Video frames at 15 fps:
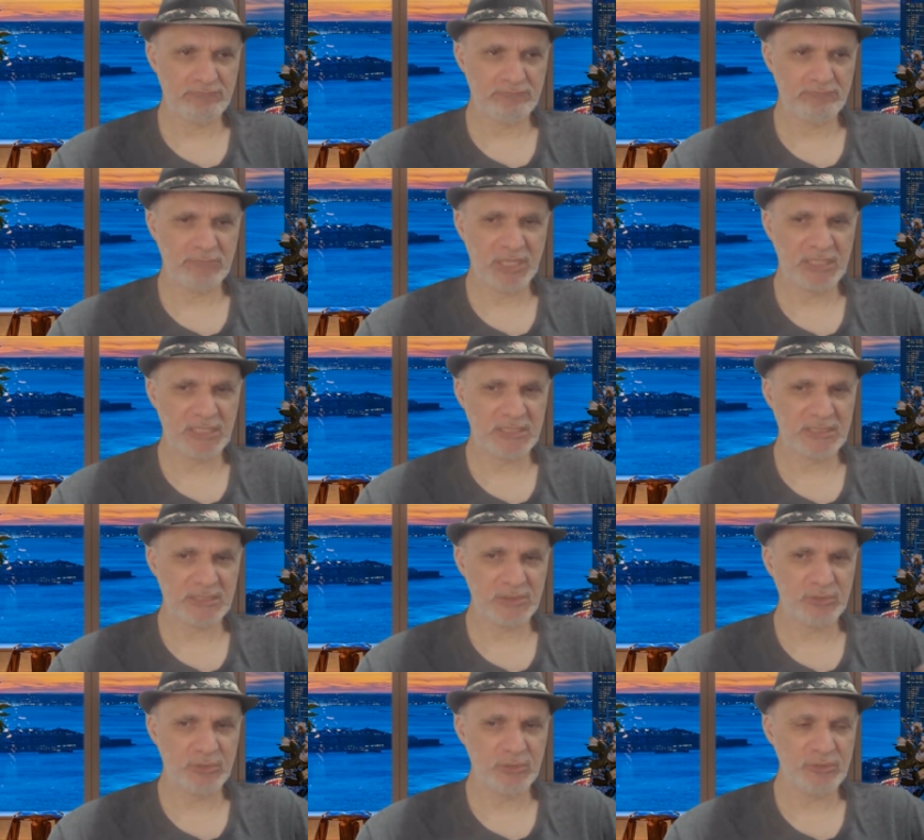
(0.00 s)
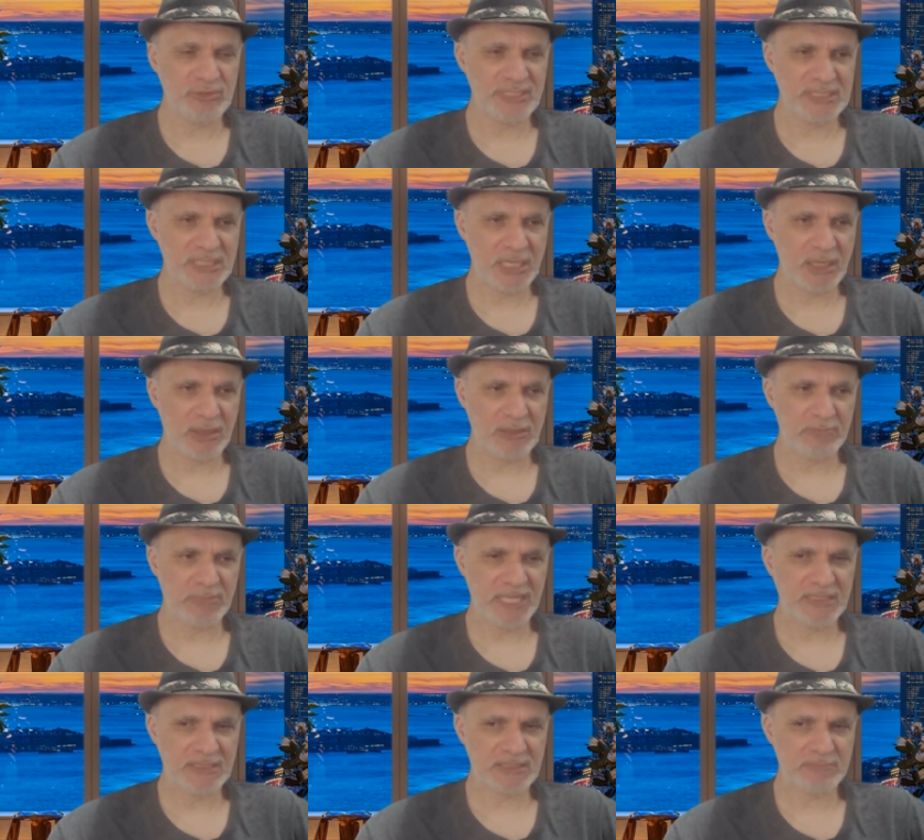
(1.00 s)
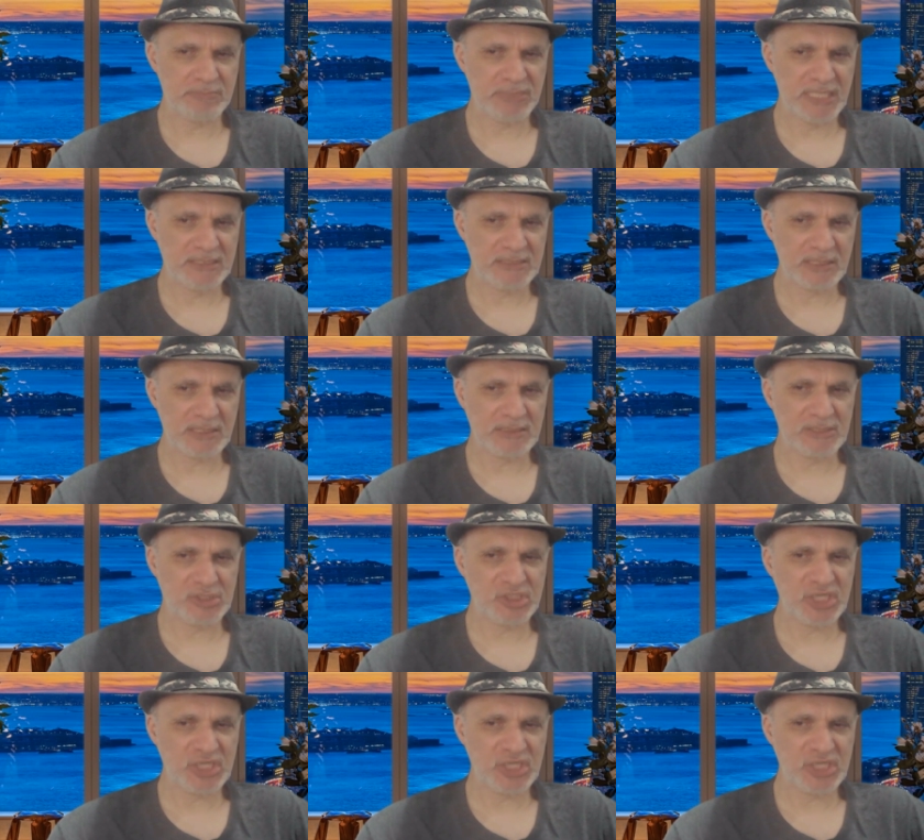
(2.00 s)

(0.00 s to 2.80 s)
like it's you don't use it in a lot of places.